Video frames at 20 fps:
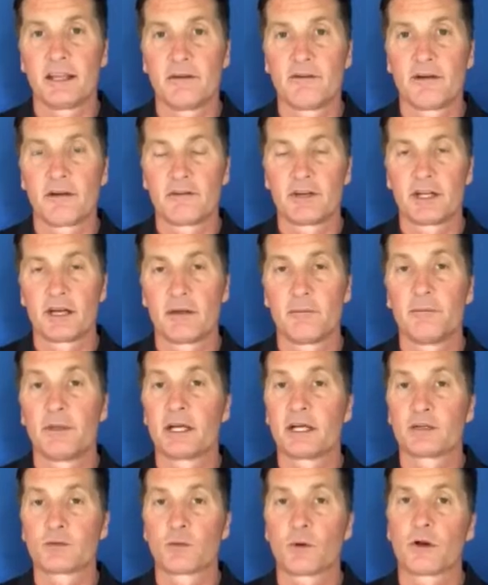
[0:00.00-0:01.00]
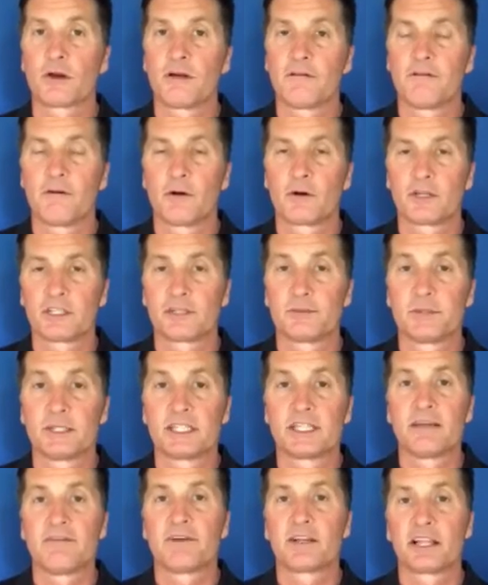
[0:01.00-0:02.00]
that you've ever done because we're going to focus
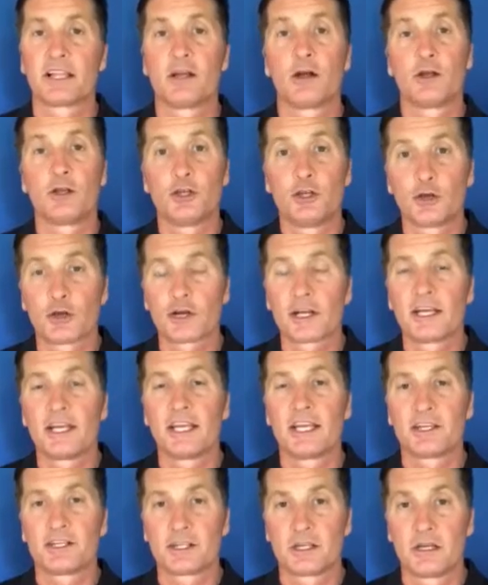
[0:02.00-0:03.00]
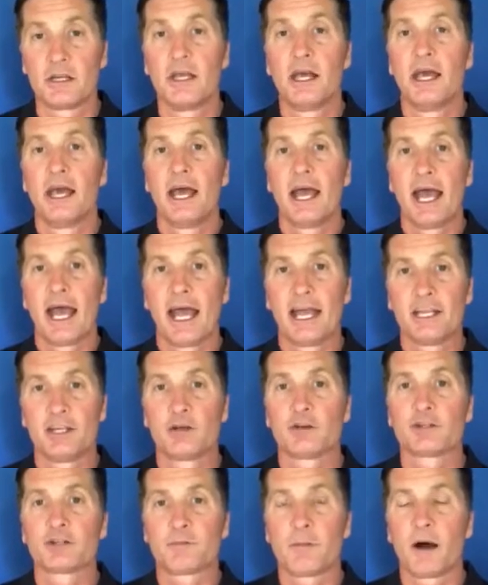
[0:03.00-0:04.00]
specifically on your condition and
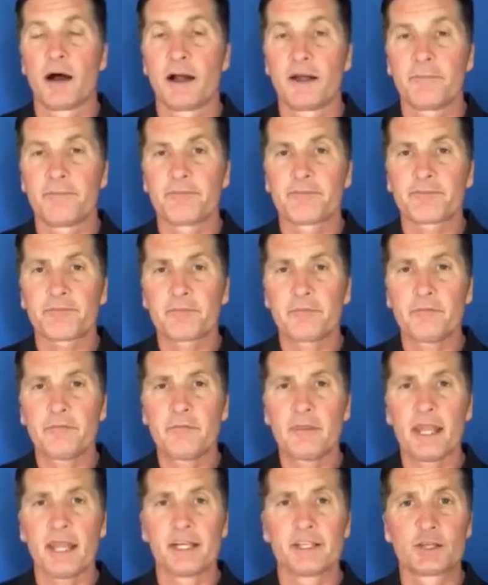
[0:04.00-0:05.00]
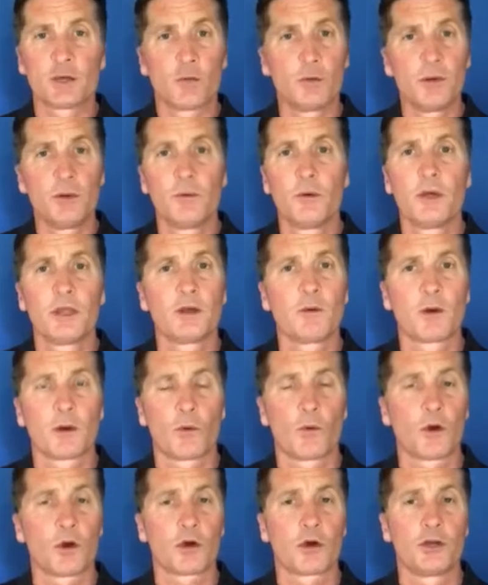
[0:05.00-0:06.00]
your spine. And so we really want to
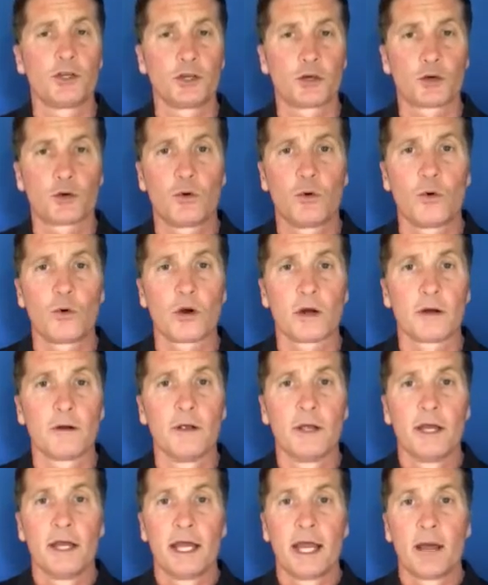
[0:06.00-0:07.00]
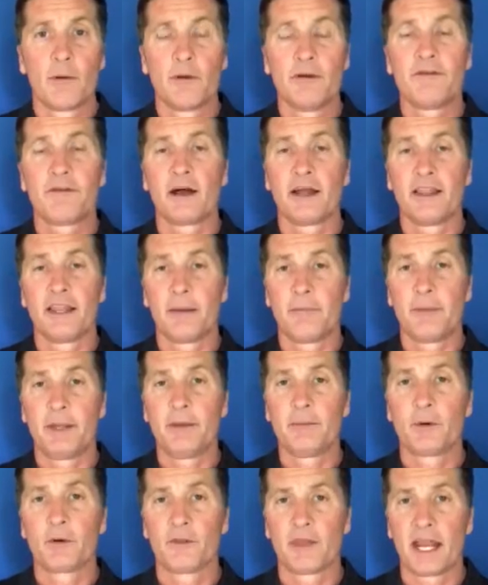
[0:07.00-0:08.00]
work on your core, and we find that
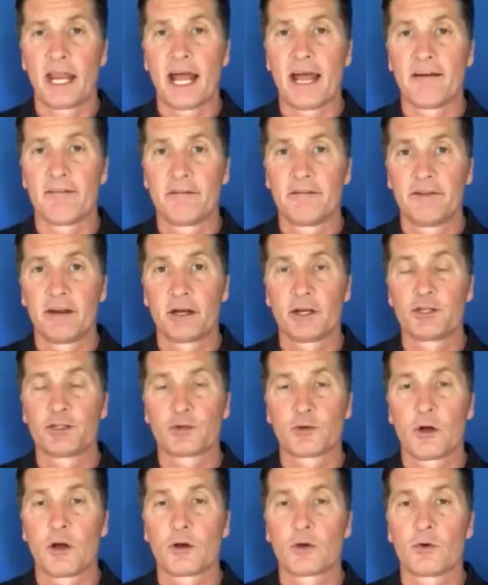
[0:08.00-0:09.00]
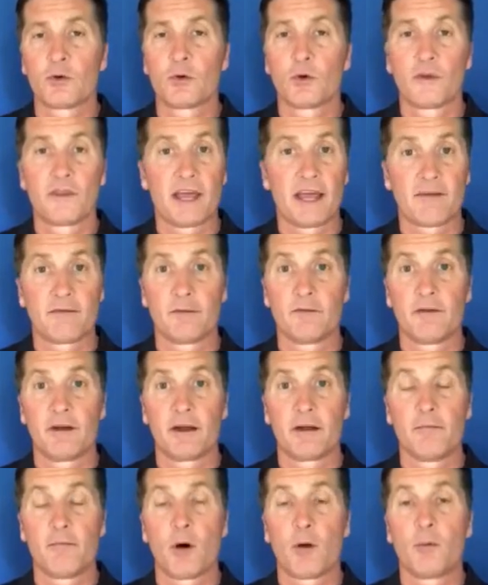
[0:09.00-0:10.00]
people that have a very strong core, they have a
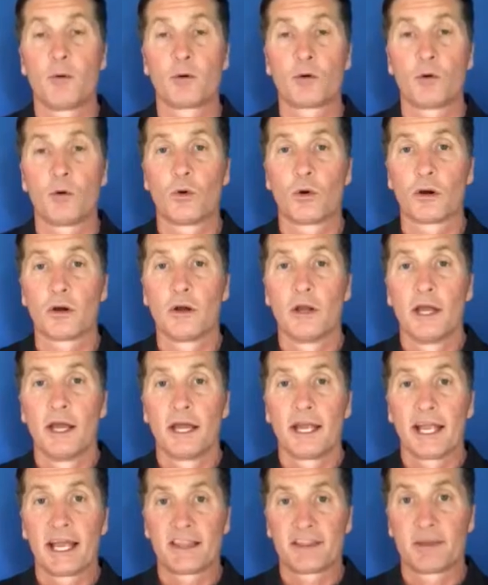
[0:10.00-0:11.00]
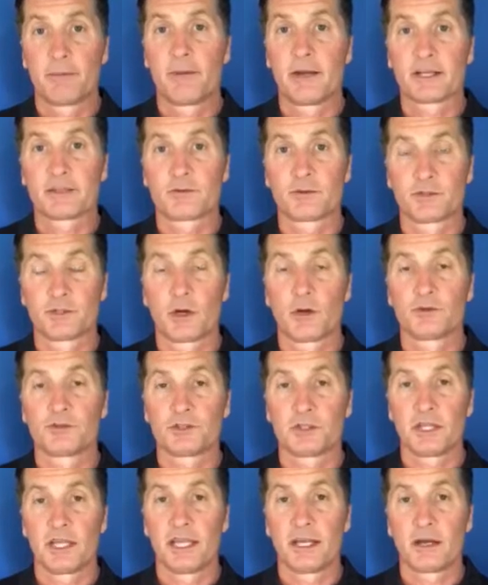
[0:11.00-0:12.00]
very mobile core, get the best
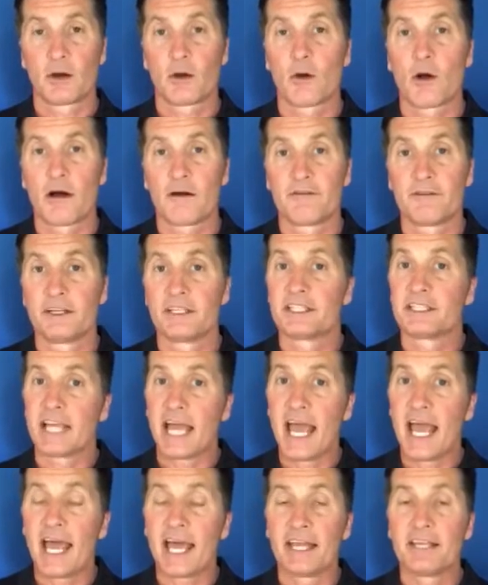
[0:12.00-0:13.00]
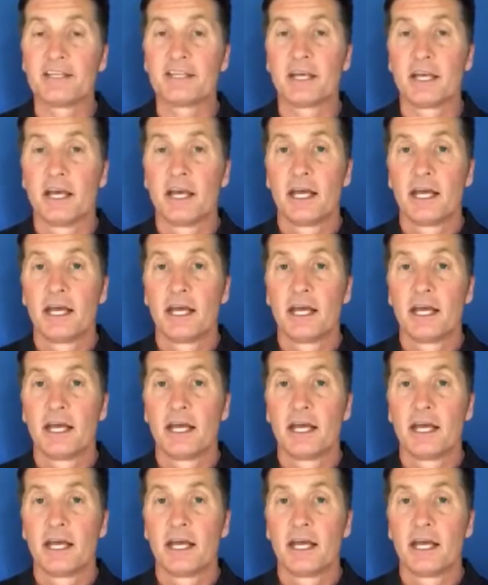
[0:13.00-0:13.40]
results in our office. And